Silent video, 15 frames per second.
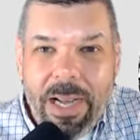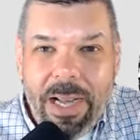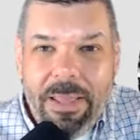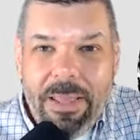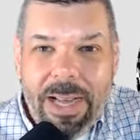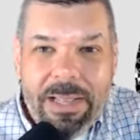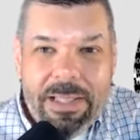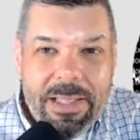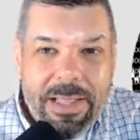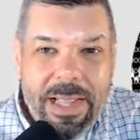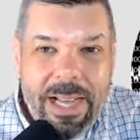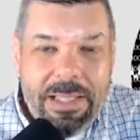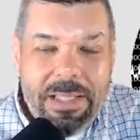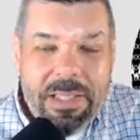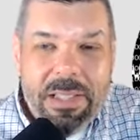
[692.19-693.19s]

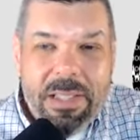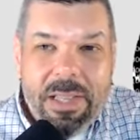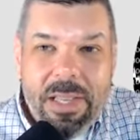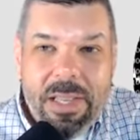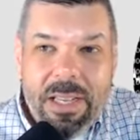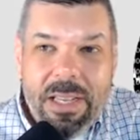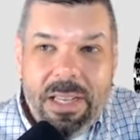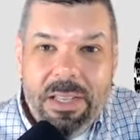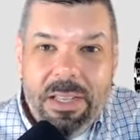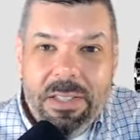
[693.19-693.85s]
that's the